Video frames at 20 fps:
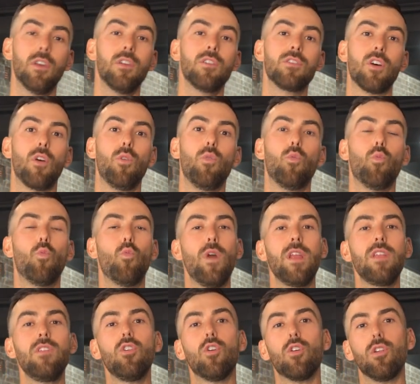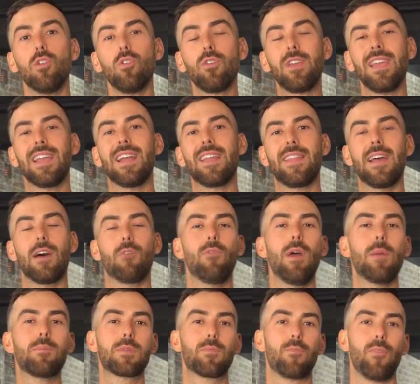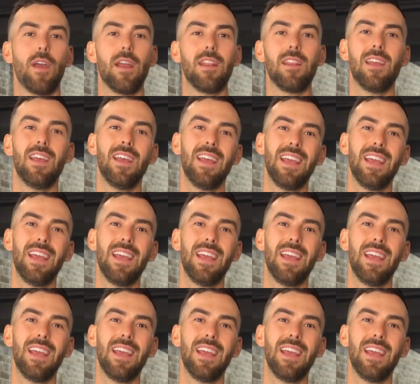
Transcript: So when you're looking at that rep spread,